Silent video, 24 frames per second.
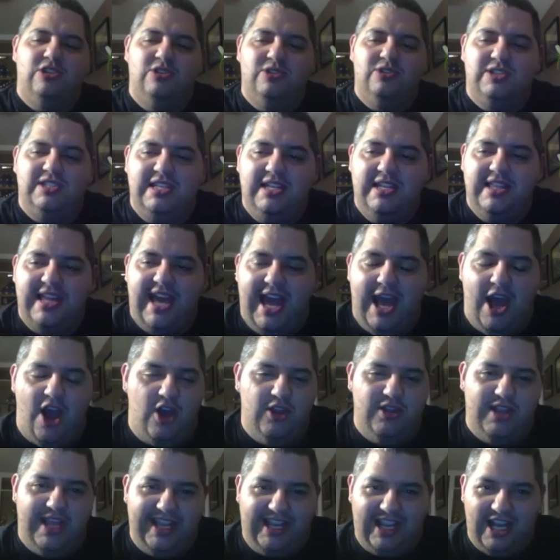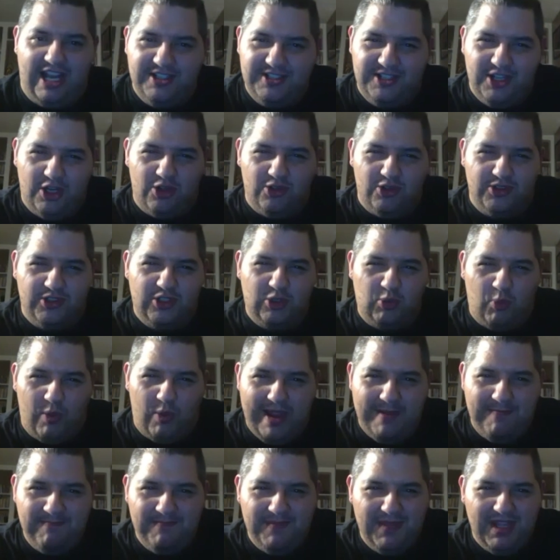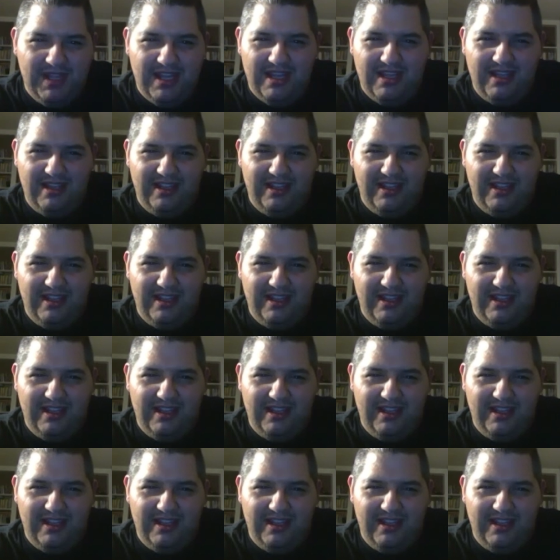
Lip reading: you see that on like Adult Swim,